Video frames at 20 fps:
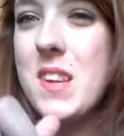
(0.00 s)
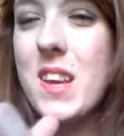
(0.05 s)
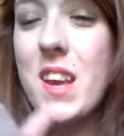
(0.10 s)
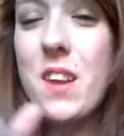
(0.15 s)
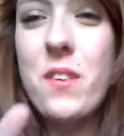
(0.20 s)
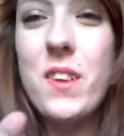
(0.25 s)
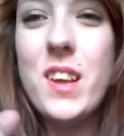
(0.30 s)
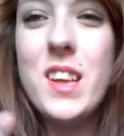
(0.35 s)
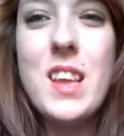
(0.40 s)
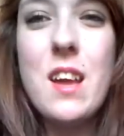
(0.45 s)
Like, I
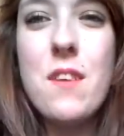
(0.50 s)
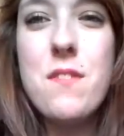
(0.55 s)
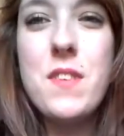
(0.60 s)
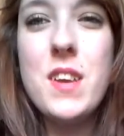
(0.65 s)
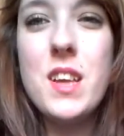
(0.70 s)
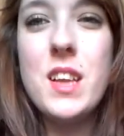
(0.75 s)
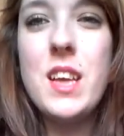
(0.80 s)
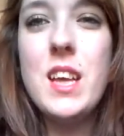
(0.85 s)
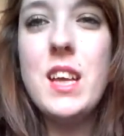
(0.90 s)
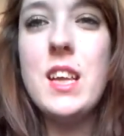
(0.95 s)
don't like that
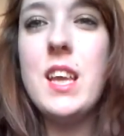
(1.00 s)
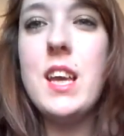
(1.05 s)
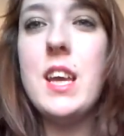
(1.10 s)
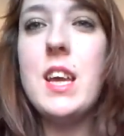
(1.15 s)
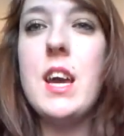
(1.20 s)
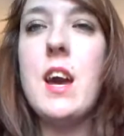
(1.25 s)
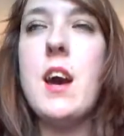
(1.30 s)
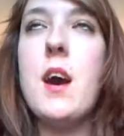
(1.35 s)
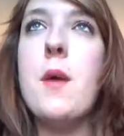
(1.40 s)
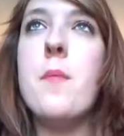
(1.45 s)
feeling.
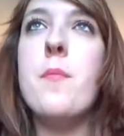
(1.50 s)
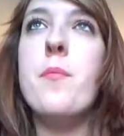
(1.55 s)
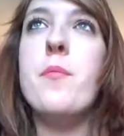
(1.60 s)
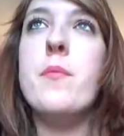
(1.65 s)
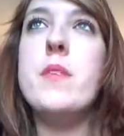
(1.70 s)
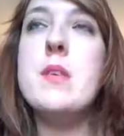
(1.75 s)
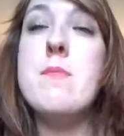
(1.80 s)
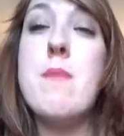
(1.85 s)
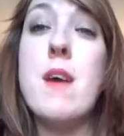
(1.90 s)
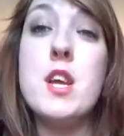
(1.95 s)
Like,
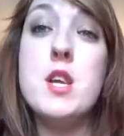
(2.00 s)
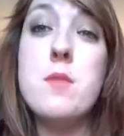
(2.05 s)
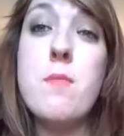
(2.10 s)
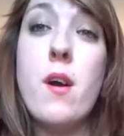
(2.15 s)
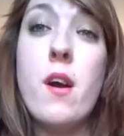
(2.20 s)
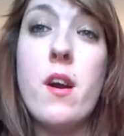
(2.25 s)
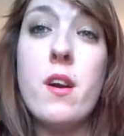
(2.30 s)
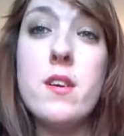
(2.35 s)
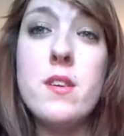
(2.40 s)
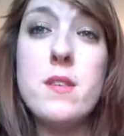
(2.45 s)

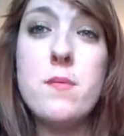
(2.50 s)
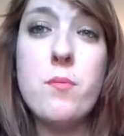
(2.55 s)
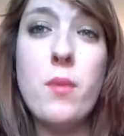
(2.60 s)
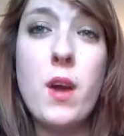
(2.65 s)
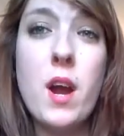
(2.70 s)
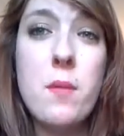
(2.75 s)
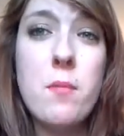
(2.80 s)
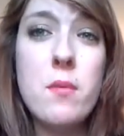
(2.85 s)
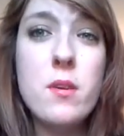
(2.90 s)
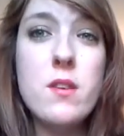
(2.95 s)
Smashbox
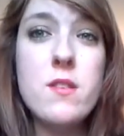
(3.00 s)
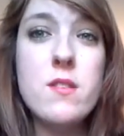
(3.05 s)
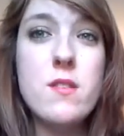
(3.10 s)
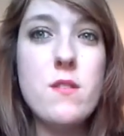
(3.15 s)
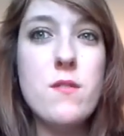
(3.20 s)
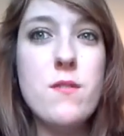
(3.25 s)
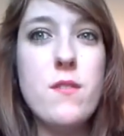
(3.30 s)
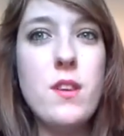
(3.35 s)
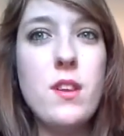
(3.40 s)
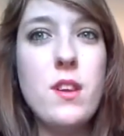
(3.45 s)
primers
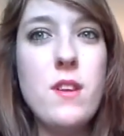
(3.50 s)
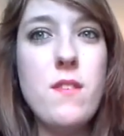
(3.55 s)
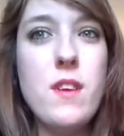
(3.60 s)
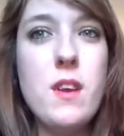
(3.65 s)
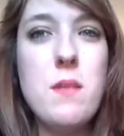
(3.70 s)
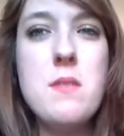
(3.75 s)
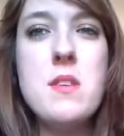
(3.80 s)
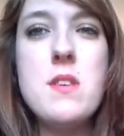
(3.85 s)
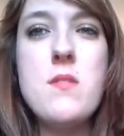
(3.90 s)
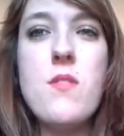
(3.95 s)
are fairly
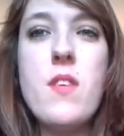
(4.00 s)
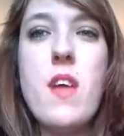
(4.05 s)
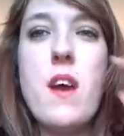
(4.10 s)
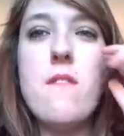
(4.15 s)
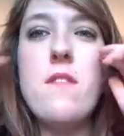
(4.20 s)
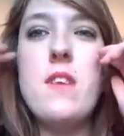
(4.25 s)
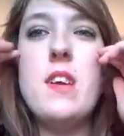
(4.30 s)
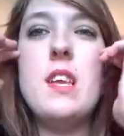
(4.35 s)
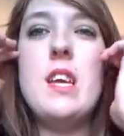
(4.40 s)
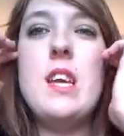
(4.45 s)
famous for
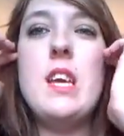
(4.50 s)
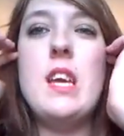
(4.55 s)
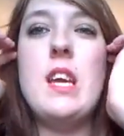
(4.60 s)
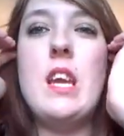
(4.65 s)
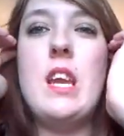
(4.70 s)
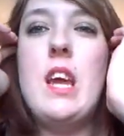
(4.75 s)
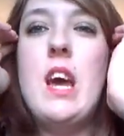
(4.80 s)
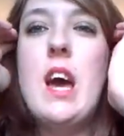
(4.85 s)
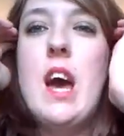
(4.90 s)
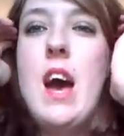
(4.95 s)
that feeling,
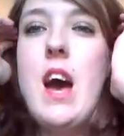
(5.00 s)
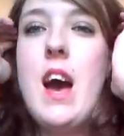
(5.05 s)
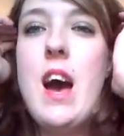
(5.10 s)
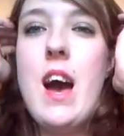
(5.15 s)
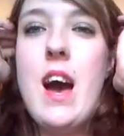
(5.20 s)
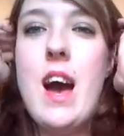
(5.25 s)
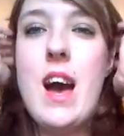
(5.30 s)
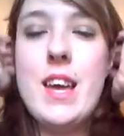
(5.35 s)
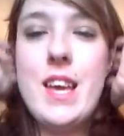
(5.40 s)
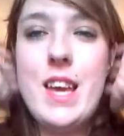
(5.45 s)
and
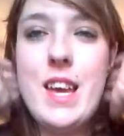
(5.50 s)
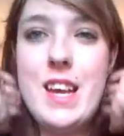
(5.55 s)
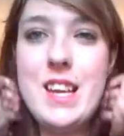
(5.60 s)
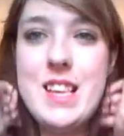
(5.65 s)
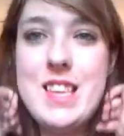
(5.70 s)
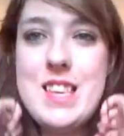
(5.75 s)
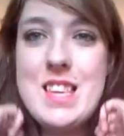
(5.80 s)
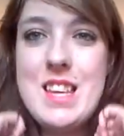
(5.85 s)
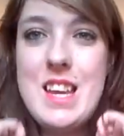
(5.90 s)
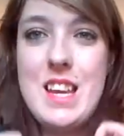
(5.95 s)
I
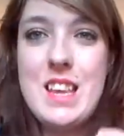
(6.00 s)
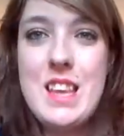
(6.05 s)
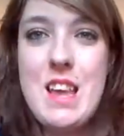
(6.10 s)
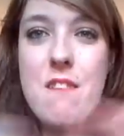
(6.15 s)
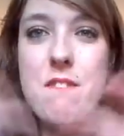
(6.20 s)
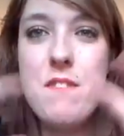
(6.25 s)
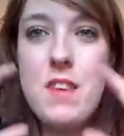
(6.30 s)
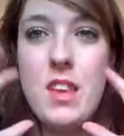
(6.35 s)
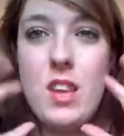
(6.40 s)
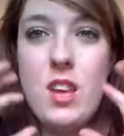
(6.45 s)
can't stand
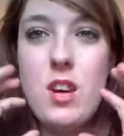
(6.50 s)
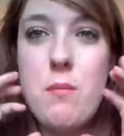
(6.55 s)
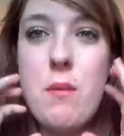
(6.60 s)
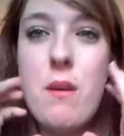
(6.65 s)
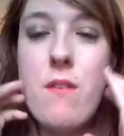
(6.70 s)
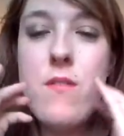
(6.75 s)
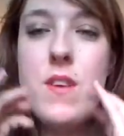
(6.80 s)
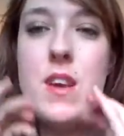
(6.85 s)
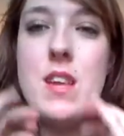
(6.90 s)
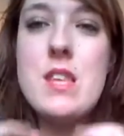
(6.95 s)
that feeling on
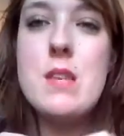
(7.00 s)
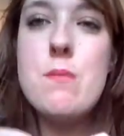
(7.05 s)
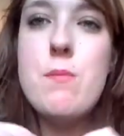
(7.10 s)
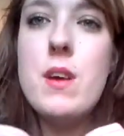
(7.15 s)
my face.